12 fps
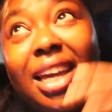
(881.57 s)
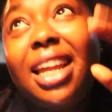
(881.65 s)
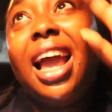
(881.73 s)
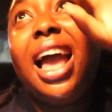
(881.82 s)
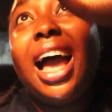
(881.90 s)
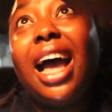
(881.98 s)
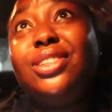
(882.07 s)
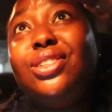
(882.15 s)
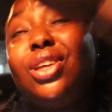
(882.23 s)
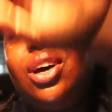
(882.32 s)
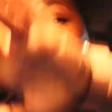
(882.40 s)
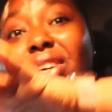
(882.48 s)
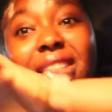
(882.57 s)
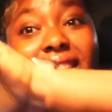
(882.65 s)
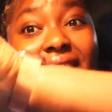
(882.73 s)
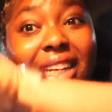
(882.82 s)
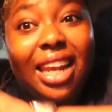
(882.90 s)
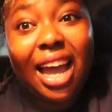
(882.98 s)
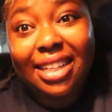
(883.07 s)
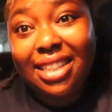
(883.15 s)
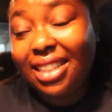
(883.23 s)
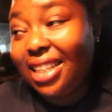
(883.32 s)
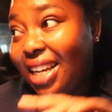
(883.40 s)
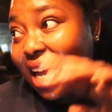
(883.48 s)
again i had to turn on the light
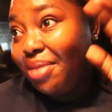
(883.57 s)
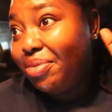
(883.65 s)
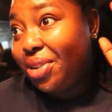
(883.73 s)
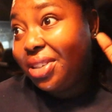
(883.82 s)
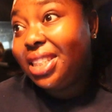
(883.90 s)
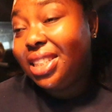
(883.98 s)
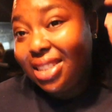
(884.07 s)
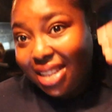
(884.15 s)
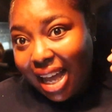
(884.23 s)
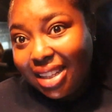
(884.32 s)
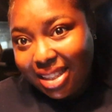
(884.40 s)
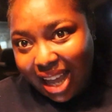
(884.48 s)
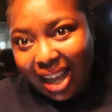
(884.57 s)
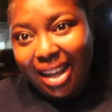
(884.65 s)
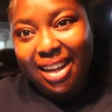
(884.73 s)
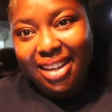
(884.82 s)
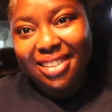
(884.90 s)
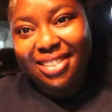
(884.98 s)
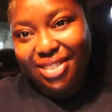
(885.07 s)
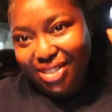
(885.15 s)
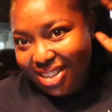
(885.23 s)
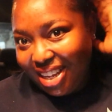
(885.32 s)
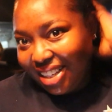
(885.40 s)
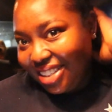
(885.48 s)
in the car because it's that dark
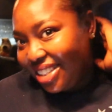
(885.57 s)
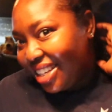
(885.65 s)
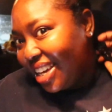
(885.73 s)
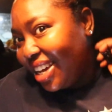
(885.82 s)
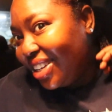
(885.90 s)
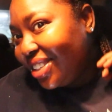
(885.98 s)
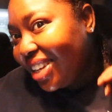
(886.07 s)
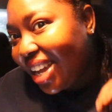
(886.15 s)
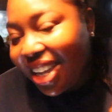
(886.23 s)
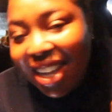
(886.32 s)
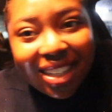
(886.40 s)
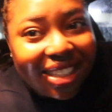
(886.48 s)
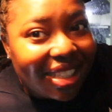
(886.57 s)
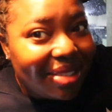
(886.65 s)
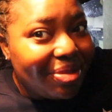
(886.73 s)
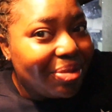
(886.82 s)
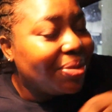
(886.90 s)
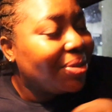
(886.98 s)
you get so that you can see me